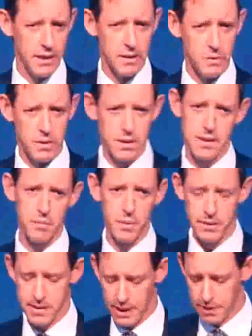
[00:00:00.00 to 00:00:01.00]
case with
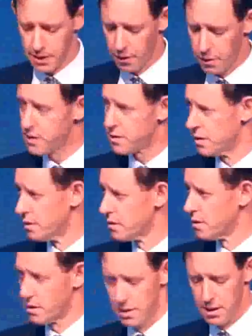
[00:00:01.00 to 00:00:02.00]
simple sounding
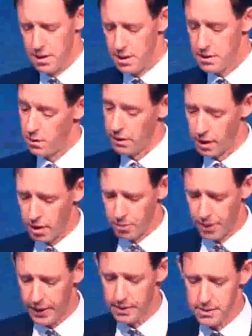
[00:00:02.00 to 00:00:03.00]
questions, is rather
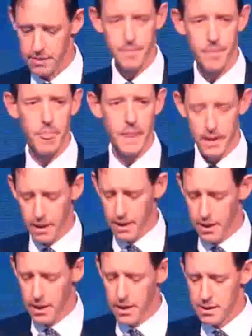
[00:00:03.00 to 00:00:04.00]
complex.
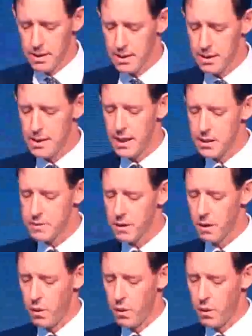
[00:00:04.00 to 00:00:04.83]
Success